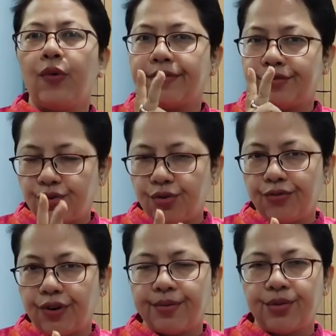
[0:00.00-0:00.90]
We have
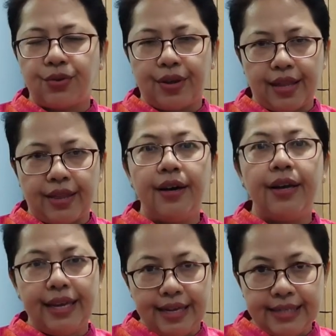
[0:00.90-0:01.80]
two verbs
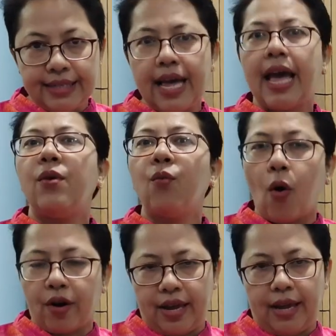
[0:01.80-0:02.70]
together, is and
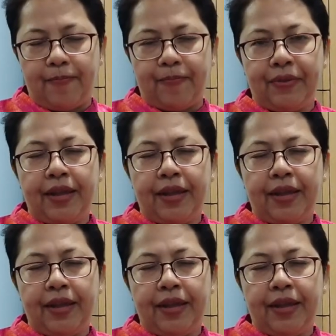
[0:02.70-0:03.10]
walking.